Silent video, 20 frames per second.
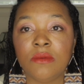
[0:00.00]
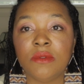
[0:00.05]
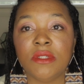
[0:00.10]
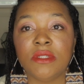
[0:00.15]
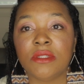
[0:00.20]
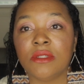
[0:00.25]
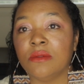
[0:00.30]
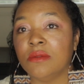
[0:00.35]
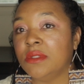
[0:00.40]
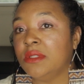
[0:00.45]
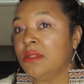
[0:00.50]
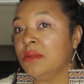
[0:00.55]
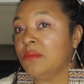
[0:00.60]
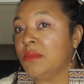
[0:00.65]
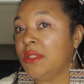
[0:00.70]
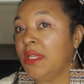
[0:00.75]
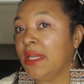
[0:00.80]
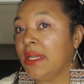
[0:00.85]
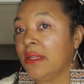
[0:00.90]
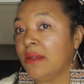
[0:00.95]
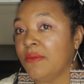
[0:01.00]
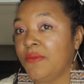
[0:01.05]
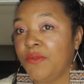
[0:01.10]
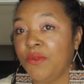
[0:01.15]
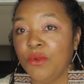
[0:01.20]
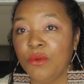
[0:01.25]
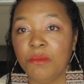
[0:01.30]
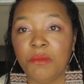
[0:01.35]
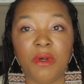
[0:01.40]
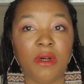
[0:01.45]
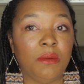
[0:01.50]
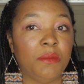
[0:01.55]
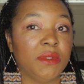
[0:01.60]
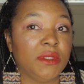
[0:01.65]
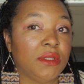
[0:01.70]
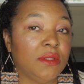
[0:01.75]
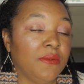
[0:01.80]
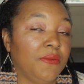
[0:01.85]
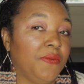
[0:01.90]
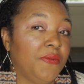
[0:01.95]
just taking a few
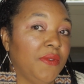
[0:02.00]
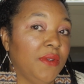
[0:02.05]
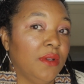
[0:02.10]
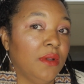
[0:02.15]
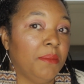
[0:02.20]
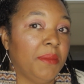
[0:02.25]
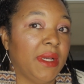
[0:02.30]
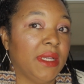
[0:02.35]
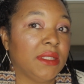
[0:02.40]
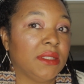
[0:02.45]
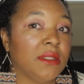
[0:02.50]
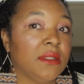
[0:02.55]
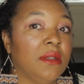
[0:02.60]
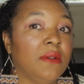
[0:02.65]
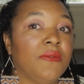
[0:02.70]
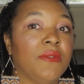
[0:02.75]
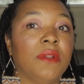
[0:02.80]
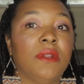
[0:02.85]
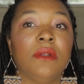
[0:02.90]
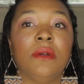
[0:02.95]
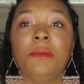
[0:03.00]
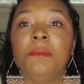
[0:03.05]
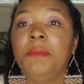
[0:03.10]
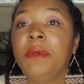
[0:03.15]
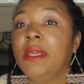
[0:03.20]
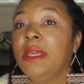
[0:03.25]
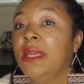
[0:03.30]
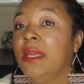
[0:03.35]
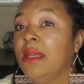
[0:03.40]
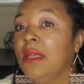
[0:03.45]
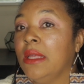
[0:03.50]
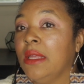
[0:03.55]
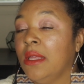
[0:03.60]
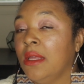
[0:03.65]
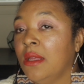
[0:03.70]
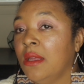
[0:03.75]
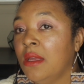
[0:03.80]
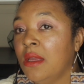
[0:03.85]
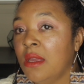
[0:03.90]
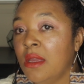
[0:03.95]
moments to feel myself a little bit.
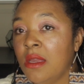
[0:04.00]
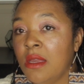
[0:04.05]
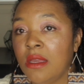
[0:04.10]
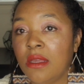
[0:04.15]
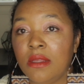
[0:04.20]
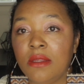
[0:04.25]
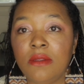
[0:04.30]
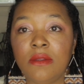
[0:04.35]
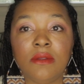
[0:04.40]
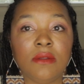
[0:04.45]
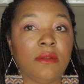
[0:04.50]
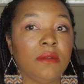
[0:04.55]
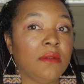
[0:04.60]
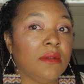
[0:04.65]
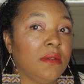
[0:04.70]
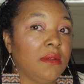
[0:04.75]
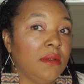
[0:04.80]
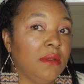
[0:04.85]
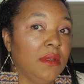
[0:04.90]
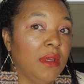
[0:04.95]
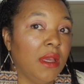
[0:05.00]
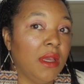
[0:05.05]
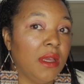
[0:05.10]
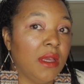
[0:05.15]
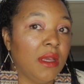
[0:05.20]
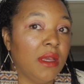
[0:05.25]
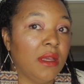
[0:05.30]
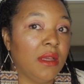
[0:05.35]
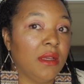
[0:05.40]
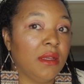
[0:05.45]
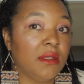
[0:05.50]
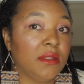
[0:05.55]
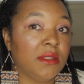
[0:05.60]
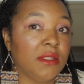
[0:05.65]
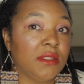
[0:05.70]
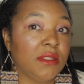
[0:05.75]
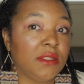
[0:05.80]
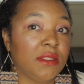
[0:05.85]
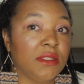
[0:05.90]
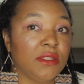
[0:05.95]
Yes,
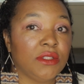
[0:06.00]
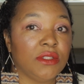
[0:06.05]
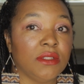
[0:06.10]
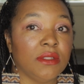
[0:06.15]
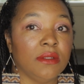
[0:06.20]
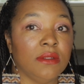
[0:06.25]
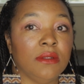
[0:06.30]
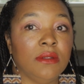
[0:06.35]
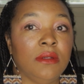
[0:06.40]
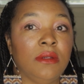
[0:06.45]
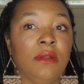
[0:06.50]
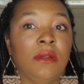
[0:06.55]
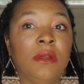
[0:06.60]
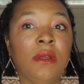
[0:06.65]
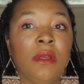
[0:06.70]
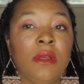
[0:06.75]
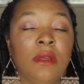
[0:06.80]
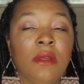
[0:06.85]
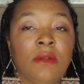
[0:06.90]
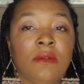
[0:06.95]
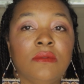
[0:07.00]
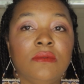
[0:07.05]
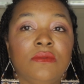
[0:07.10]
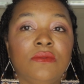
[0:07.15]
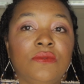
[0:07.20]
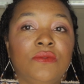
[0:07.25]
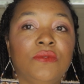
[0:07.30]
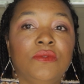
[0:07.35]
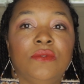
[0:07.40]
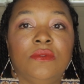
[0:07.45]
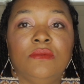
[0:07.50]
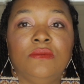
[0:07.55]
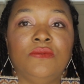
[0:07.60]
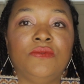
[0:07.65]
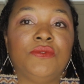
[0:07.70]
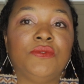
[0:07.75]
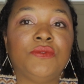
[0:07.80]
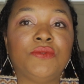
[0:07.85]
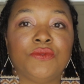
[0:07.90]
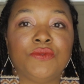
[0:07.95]
it's such a
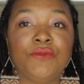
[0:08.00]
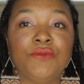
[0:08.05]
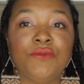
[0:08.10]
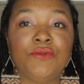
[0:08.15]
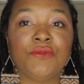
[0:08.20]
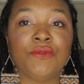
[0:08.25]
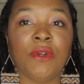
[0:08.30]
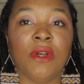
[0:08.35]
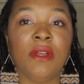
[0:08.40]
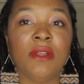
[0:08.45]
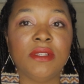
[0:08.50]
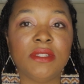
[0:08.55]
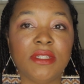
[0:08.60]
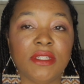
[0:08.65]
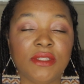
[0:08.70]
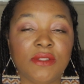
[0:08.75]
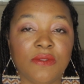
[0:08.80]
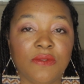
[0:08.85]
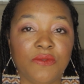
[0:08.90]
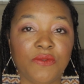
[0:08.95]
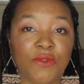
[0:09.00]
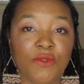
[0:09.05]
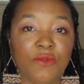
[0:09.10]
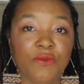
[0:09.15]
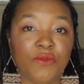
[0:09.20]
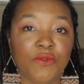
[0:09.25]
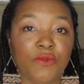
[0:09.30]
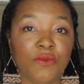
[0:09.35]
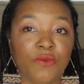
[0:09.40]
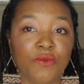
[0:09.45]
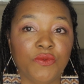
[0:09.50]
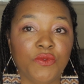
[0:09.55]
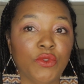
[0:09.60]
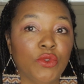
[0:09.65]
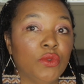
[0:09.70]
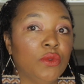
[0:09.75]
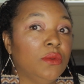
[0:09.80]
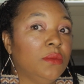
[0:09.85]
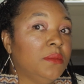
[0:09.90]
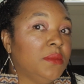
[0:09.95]
vroom vroom
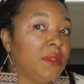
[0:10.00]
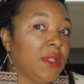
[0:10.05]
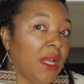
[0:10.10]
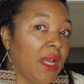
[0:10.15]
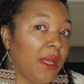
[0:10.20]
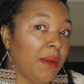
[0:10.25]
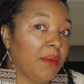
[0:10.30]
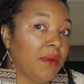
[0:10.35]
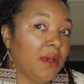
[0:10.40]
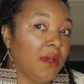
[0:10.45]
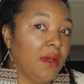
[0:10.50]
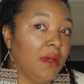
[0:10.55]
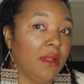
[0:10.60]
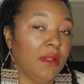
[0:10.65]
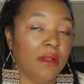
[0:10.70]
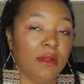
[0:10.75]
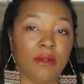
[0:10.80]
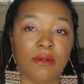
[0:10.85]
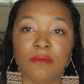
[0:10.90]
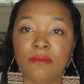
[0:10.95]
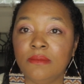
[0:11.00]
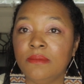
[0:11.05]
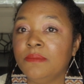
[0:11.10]
vroom type color.